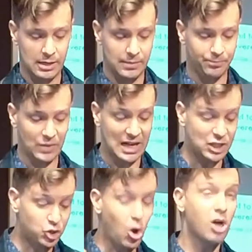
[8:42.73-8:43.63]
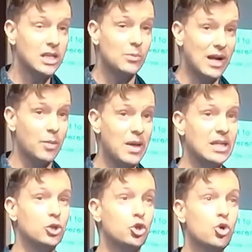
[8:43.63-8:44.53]
And I strongly
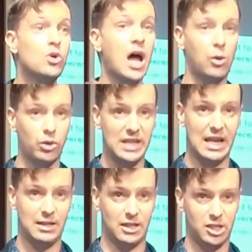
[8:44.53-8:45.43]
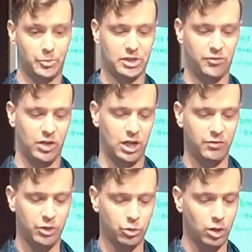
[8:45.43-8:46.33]
recommended do not ordain this specific
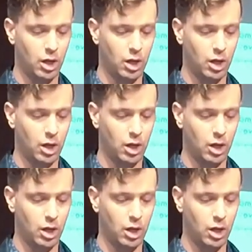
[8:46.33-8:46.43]
individual